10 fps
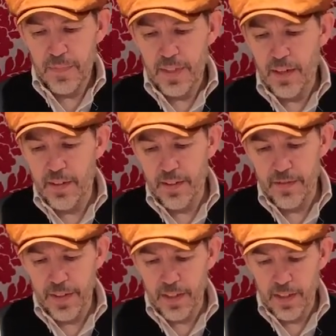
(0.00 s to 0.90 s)
down his
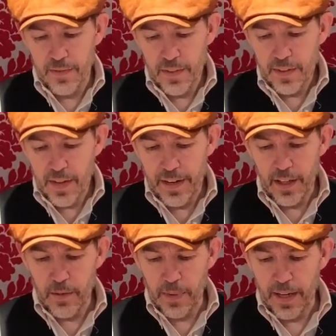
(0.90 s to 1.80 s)
finger,
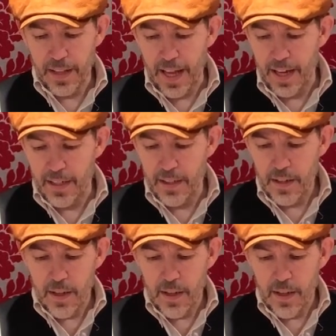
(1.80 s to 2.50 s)
down the back of the hand.